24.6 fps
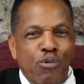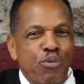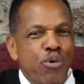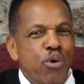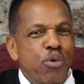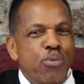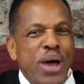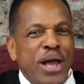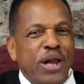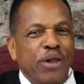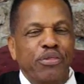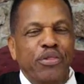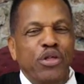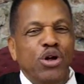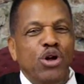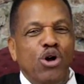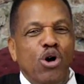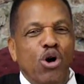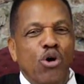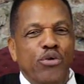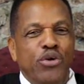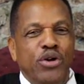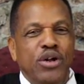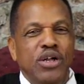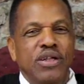we're right on the
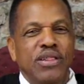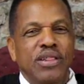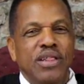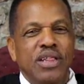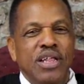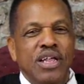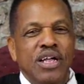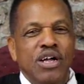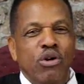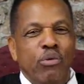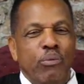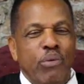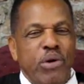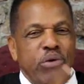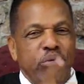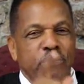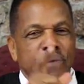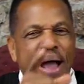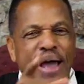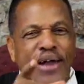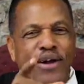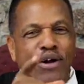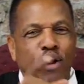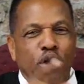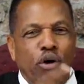corner. We're
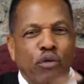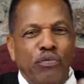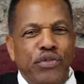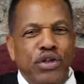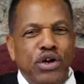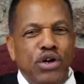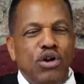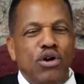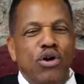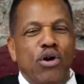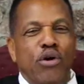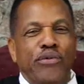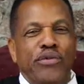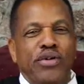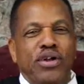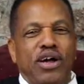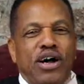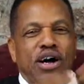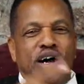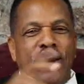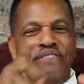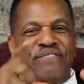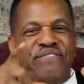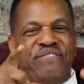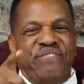right on the corner
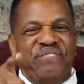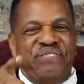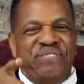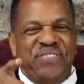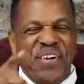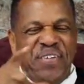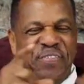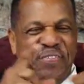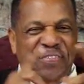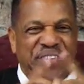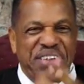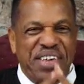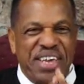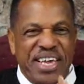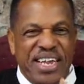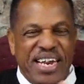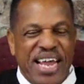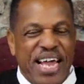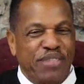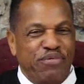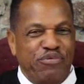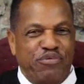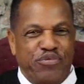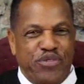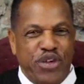of 50th
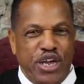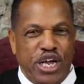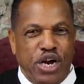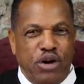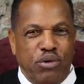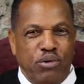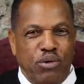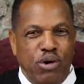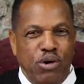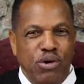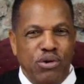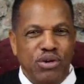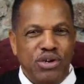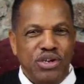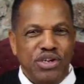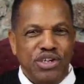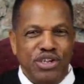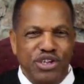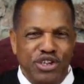and Figueroa.